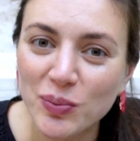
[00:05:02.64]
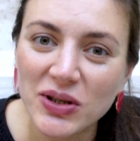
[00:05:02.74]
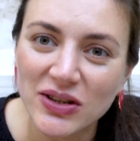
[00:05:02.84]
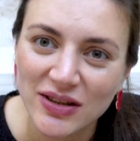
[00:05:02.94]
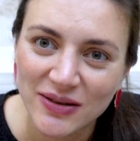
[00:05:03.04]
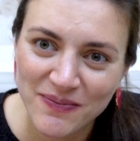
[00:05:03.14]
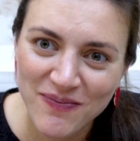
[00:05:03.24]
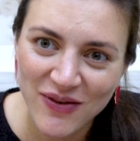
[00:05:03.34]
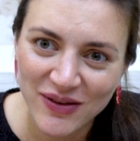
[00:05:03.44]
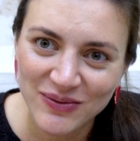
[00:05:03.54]
beer
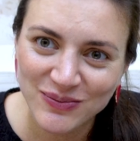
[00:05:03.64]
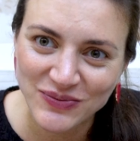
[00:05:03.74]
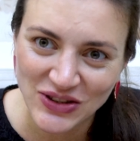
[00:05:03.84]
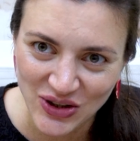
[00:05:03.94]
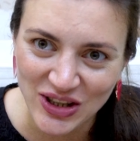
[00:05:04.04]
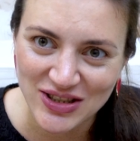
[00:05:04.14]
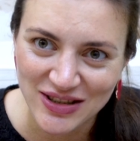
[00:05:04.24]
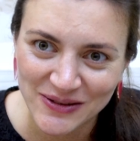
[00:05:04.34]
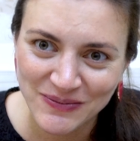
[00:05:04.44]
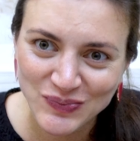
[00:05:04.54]
in
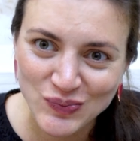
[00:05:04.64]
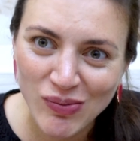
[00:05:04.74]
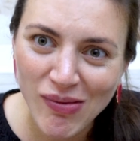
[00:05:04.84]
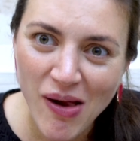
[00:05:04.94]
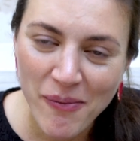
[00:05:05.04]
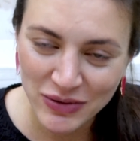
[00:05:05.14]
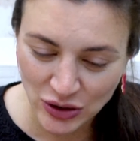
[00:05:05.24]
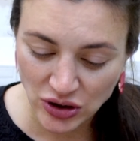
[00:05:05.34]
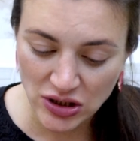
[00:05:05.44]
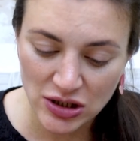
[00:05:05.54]
Russia
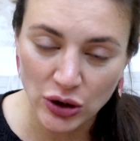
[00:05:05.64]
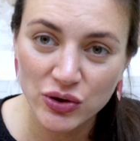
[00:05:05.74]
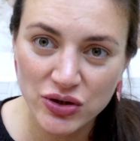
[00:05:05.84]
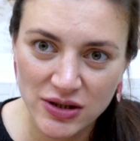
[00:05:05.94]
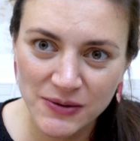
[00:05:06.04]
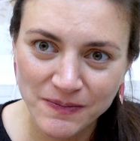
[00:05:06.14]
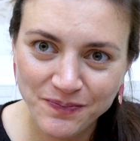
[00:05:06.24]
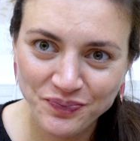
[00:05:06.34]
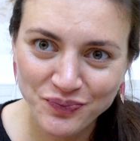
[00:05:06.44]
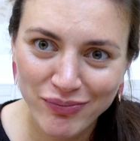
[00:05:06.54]
because it's salty
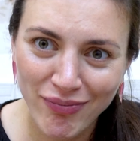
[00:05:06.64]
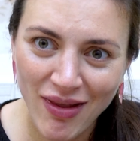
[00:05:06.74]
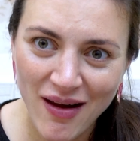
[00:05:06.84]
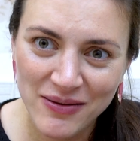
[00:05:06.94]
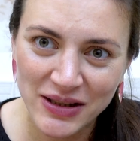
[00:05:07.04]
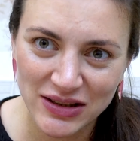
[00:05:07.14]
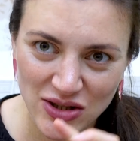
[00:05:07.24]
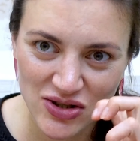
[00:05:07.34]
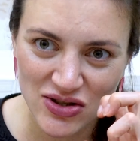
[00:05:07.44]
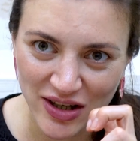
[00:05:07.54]
and
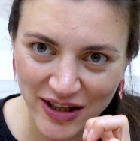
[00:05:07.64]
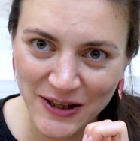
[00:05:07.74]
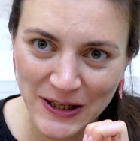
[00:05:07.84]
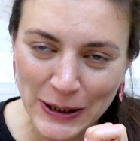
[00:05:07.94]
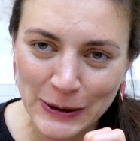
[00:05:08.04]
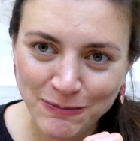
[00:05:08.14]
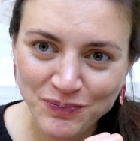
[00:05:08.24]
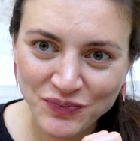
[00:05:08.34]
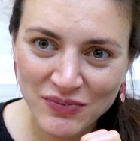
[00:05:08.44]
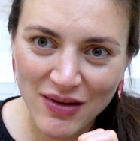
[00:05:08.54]
it's dry.
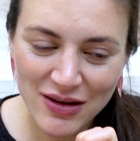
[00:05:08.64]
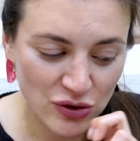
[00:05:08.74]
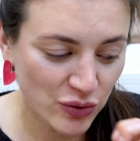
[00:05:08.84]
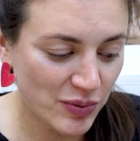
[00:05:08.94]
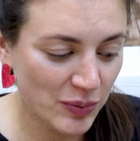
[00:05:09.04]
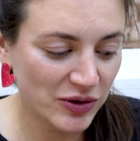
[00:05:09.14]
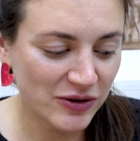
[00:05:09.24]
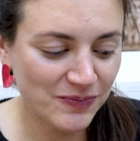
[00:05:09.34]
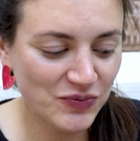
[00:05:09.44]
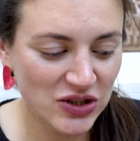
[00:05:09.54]
So
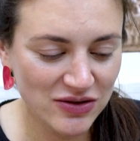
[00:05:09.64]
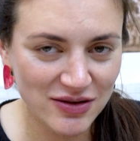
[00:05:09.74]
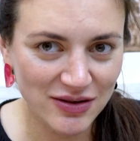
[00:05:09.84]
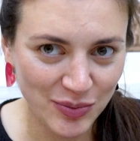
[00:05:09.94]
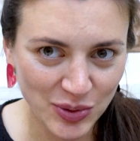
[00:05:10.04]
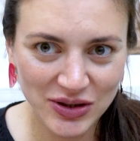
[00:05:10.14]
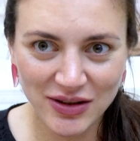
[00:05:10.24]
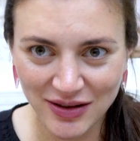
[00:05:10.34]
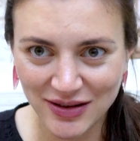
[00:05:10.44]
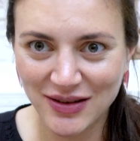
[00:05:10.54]
people just drink
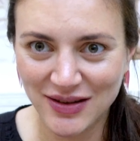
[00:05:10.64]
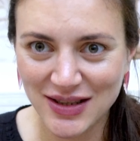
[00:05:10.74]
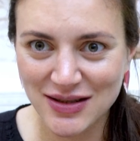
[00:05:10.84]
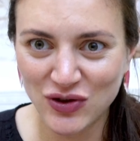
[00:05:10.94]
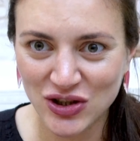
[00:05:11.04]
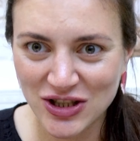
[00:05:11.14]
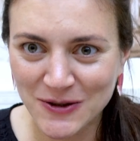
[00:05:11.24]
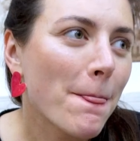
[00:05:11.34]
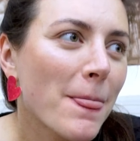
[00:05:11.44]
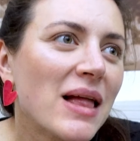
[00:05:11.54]
beer and this fish.
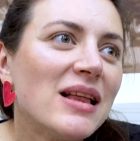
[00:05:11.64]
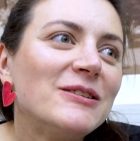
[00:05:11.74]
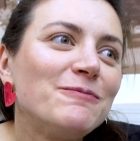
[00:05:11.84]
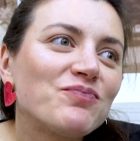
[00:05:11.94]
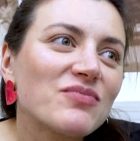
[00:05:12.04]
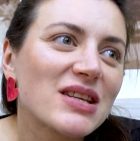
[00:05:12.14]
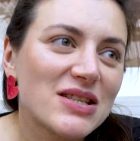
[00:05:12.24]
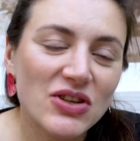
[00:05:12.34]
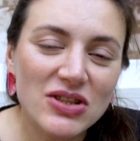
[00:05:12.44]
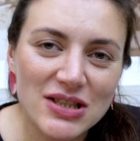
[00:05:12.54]
It's
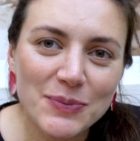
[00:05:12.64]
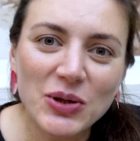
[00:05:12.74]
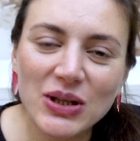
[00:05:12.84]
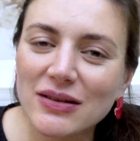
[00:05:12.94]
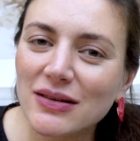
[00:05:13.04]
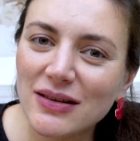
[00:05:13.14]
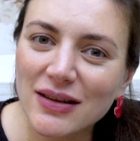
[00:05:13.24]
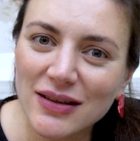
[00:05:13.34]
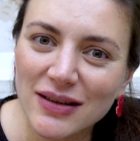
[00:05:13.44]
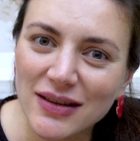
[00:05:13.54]
very typical
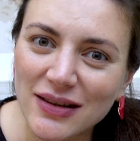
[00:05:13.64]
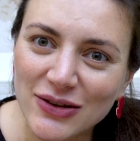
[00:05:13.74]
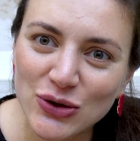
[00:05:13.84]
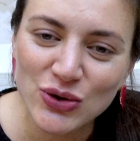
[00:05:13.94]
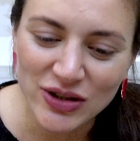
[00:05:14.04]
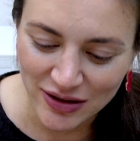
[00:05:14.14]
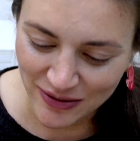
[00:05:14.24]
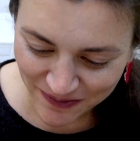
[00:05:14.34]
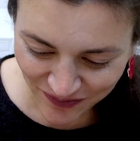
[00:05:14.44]
union.